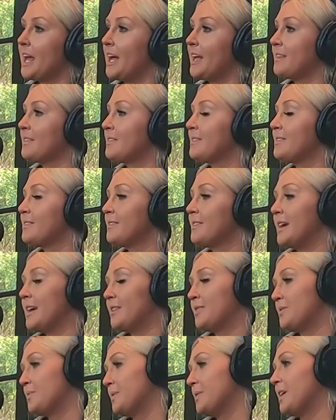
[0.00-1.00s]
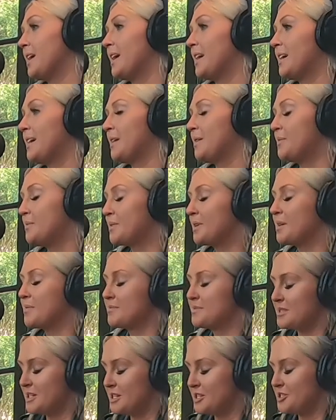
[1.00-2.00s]
that's that's what I when I'm
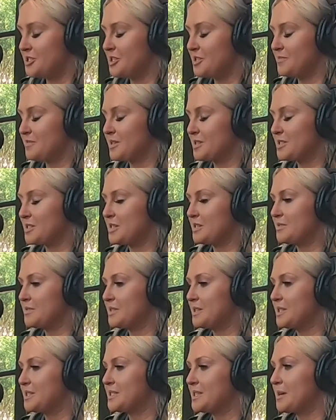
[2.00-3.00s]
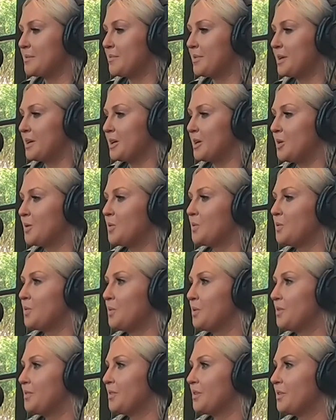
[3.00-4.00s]
teaching my students, I'm like
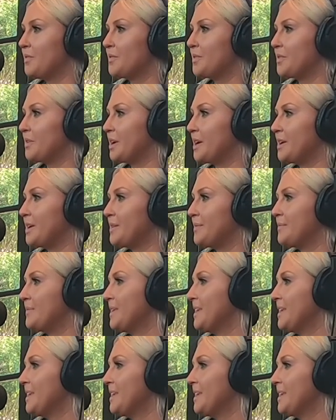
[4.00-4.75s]
cool is overrated.